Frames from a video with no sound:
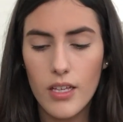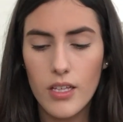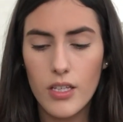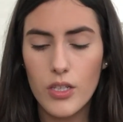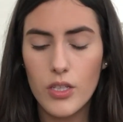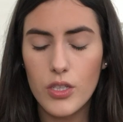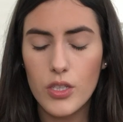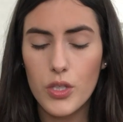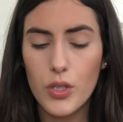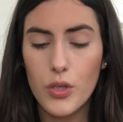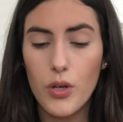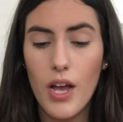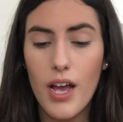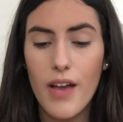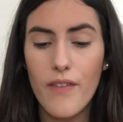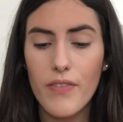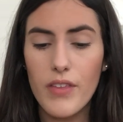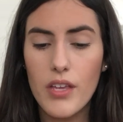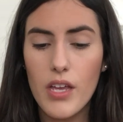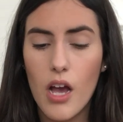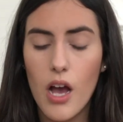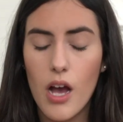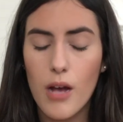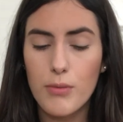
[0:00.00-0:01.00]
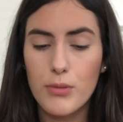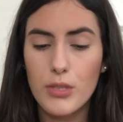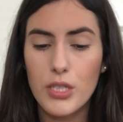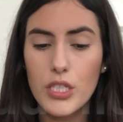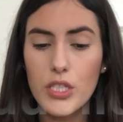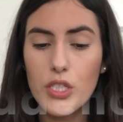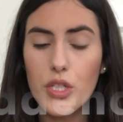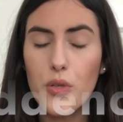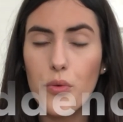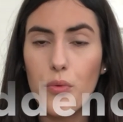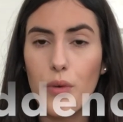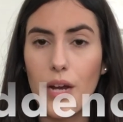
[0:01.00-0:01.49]
You do have the option
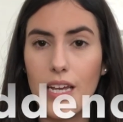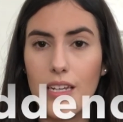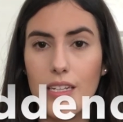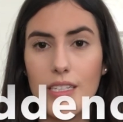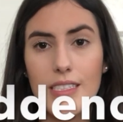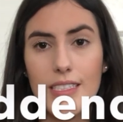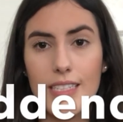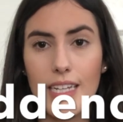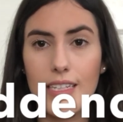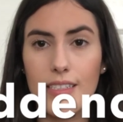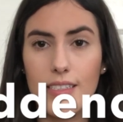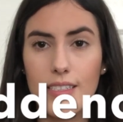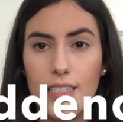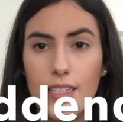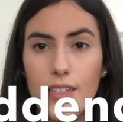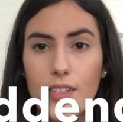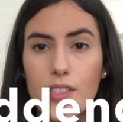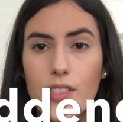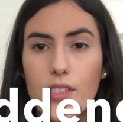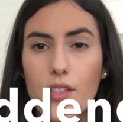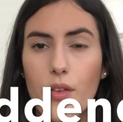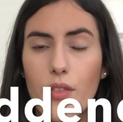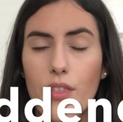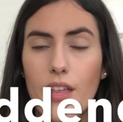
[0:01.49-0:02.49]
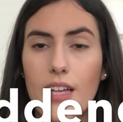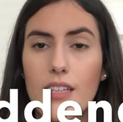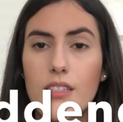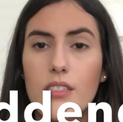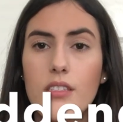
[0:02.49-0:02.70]
to write addenda, so